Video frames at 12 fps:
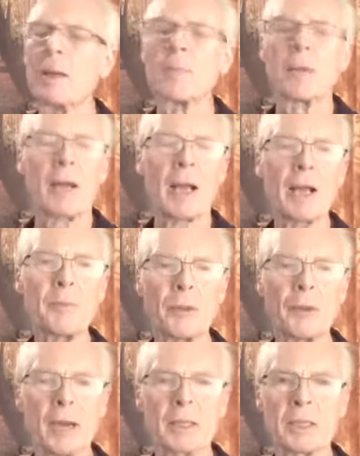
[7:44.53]
but
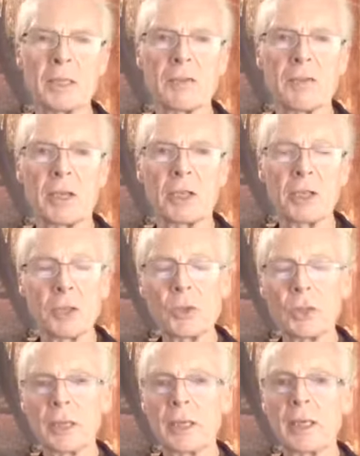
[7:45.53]
hyperactive,
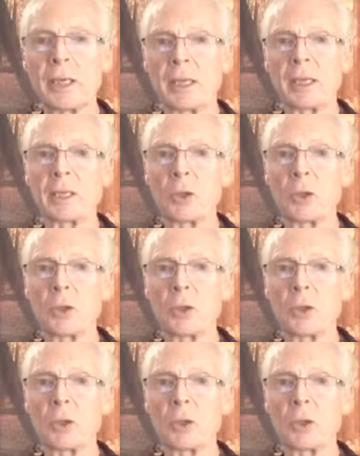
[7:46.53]
usually